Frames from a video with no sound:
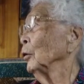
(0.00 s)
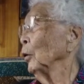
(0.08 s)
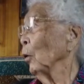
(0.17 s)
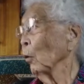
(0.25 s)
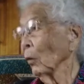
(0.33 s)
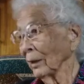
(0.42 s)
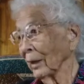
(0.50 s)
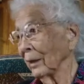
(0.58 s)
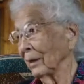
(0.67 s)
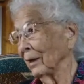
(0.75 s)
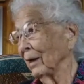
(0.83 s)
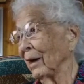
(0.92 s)
You know what,
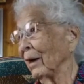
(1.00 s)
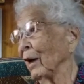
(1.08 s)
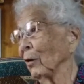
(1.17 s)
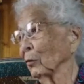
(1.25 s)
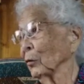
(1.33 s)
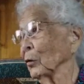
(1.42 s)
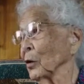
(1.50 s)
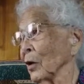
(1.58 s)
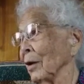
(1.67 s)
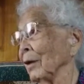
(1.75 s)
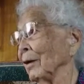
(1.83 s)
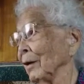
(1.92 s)
I have to
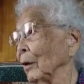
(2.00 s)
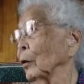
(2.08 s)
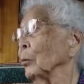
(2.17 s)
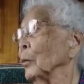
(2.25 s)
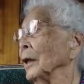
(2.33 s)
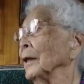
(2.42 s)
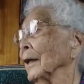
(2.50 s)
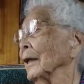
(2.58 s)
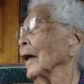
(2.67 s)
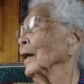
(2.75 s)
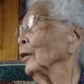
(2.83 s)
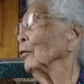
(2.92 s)
admit that
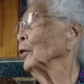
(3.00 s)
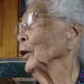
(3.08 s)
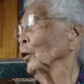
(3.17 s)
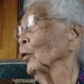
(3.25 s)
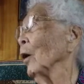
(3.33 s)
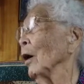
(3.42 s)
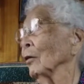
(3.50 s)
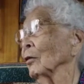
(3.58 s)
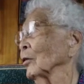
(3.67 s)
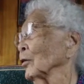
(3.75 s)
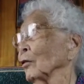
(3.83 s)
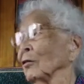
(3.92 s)
I never did go out
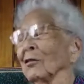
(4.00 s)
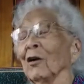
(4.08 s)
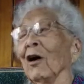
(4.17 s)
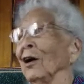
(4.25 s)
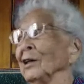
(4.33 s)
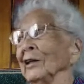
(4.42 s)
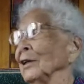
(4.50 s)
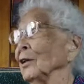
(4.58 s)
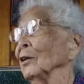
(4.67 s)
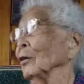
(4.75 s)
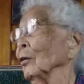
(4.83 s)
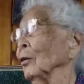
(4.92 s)

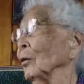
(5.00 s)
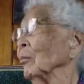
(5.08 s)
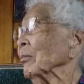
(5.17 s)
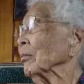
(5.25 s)
hunting or